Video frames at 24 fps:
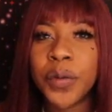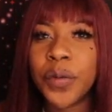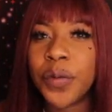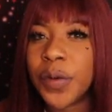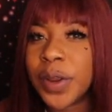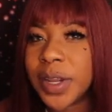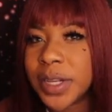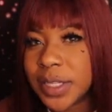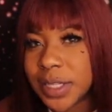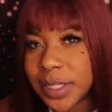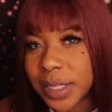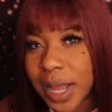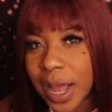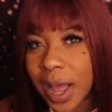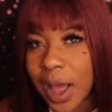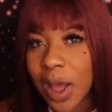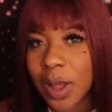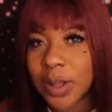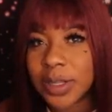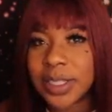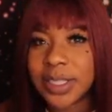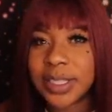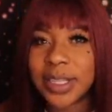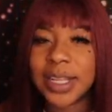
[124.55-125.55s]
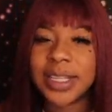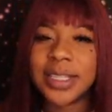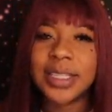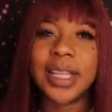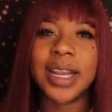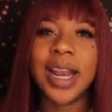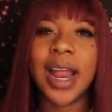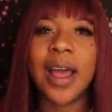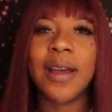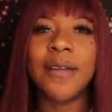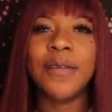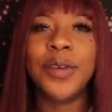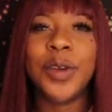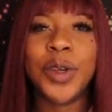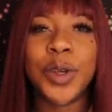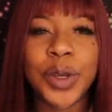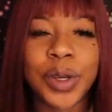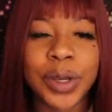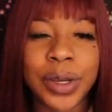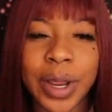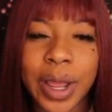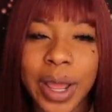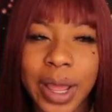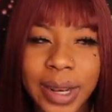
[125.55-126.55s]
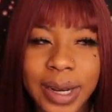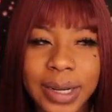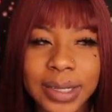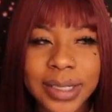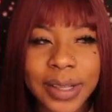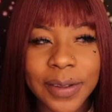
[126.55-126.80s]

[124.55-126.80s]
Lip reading: freestyle sets that I've done and